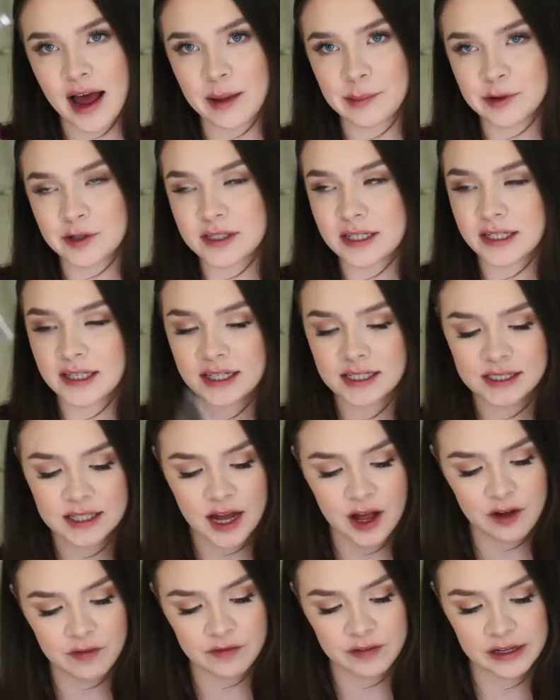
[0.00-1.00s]
I'm using this
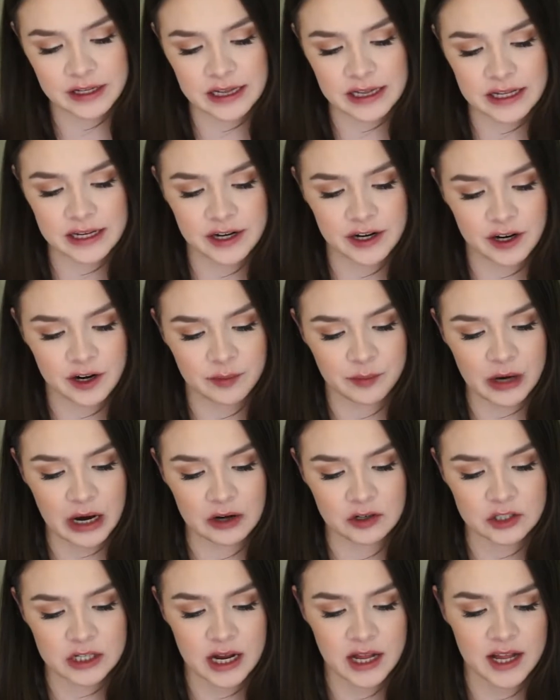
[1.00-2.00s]
e.l.f. Clear
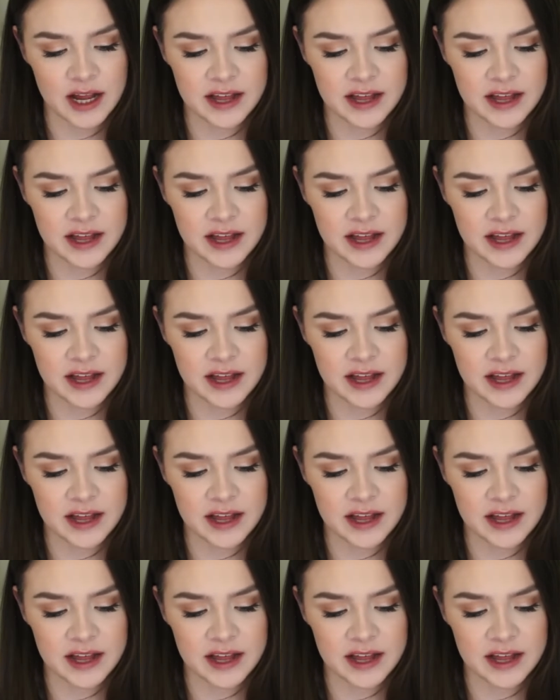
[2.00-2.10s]
Brow Gel.